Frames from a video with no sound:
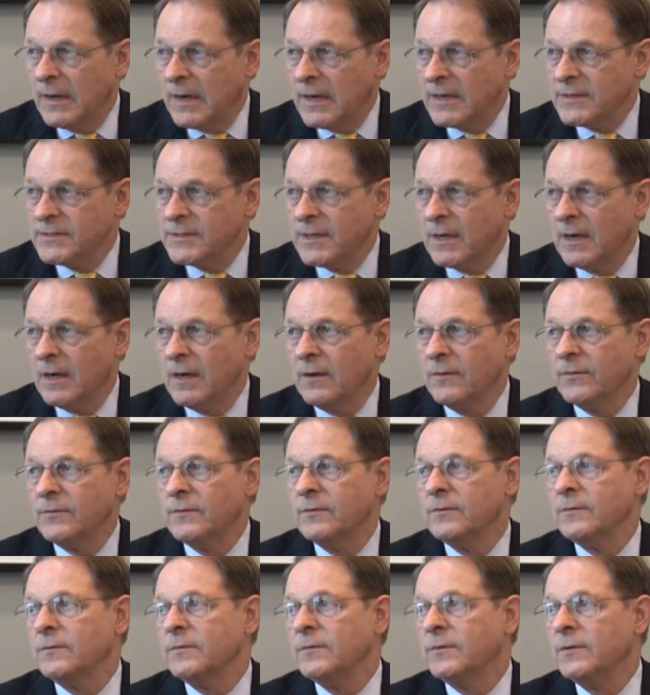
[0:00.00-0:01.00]
Ice
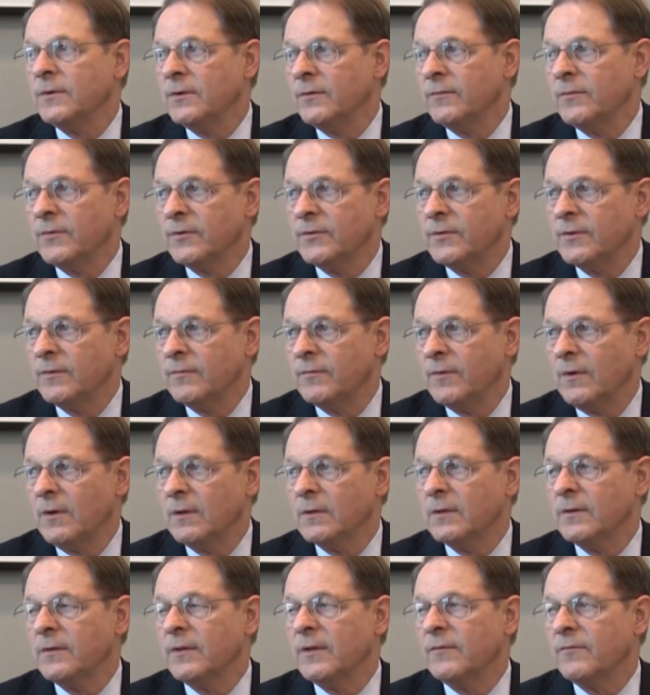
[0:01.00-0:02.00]
House, University of
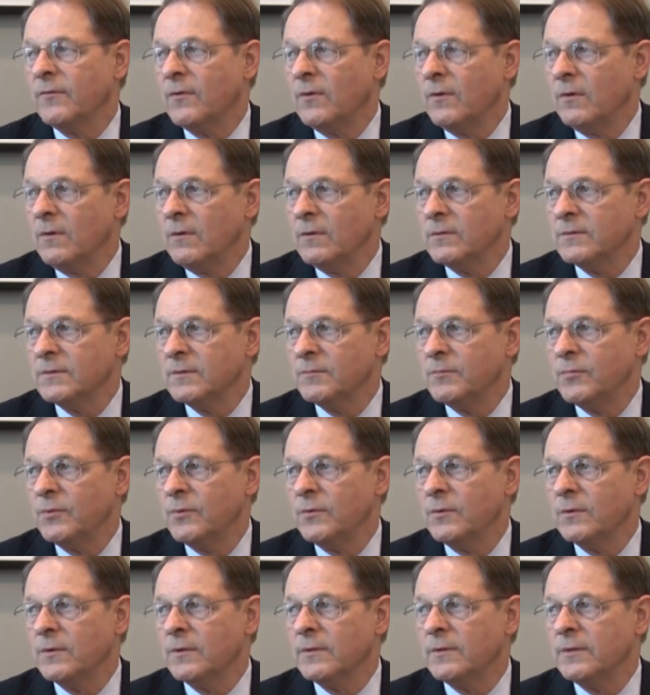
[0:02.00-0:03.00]
Auckland, they've all
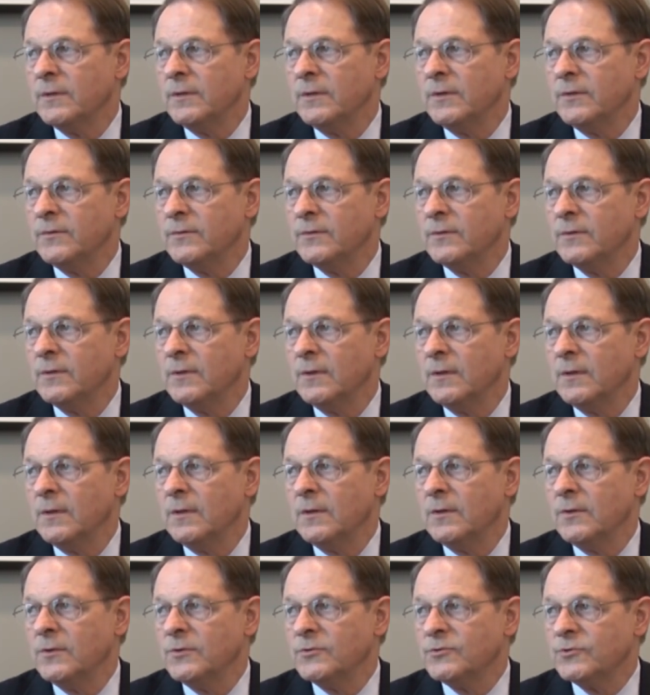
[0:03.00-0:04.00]
supported these
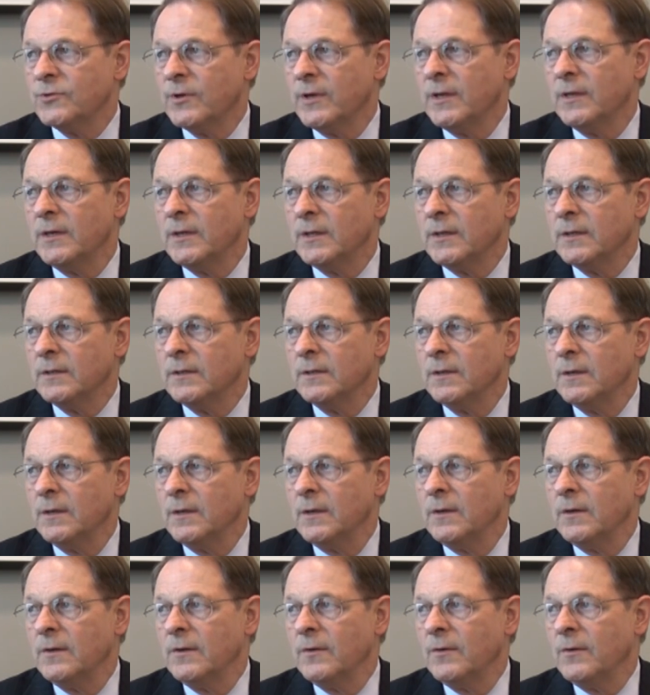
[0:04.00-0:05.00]
training
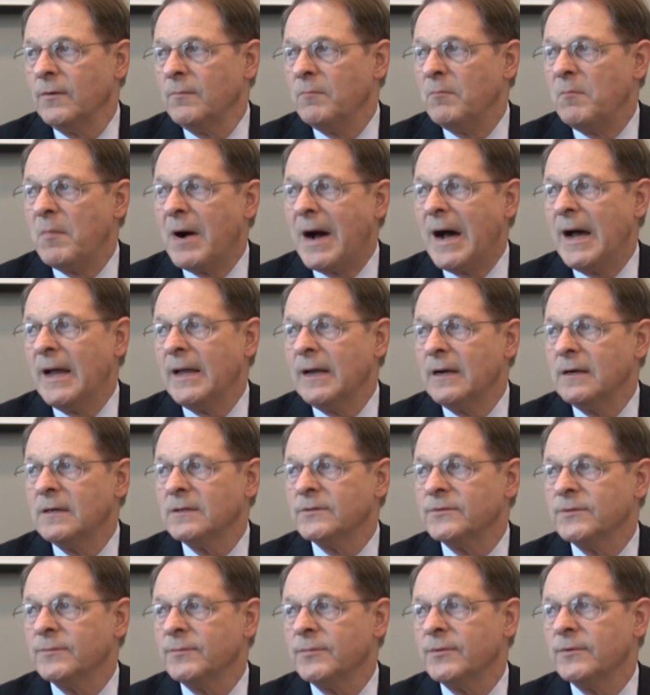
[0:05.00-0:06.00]
by
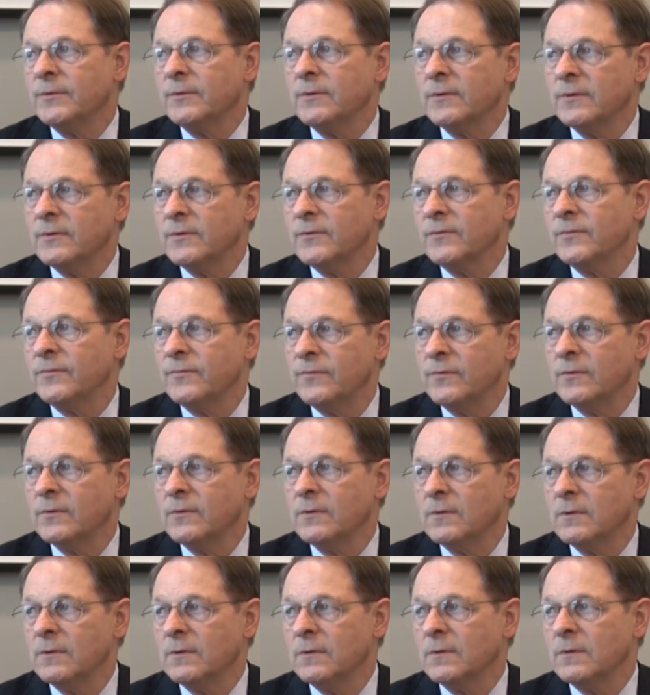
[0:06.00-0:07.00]
entrepreneurs
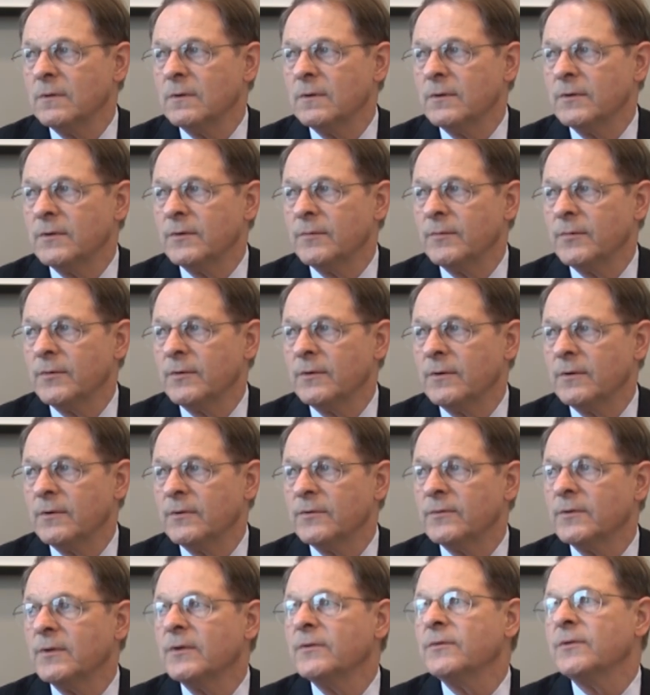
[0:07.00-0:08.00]
for
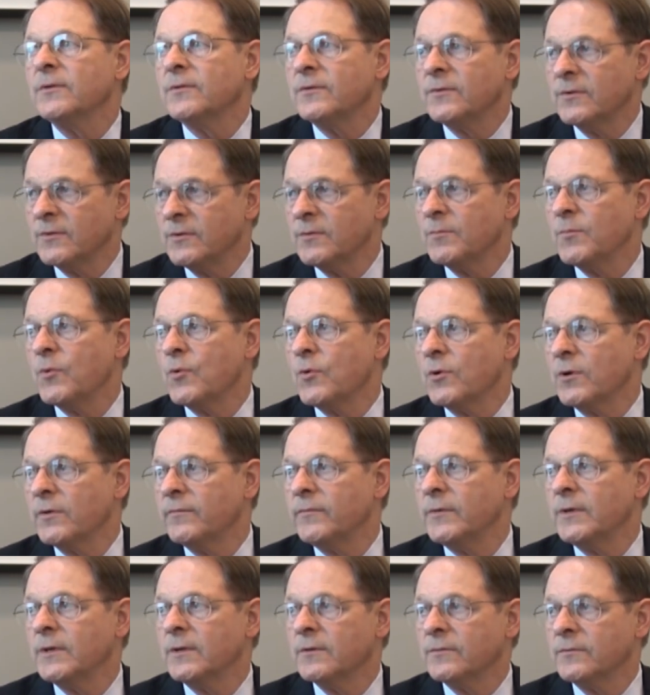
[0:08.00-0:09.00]
entrepreneurs because it's a
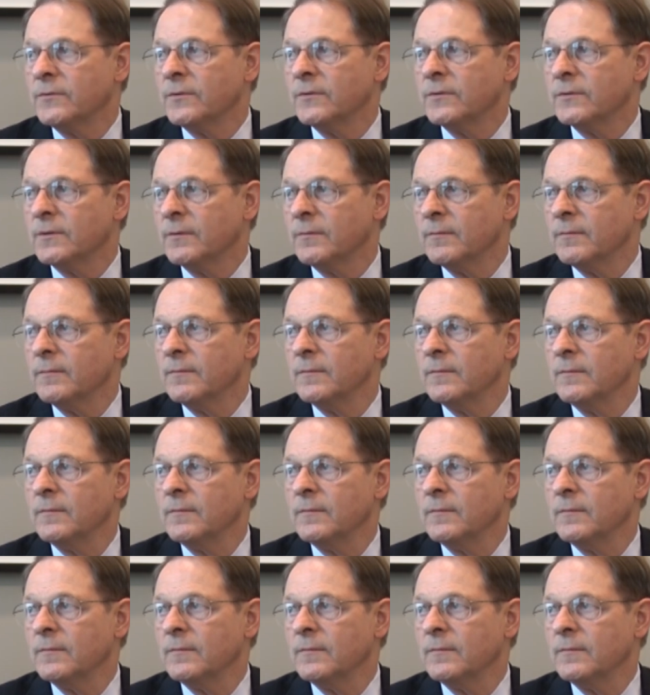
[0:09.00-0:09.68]
supportive ecosystem.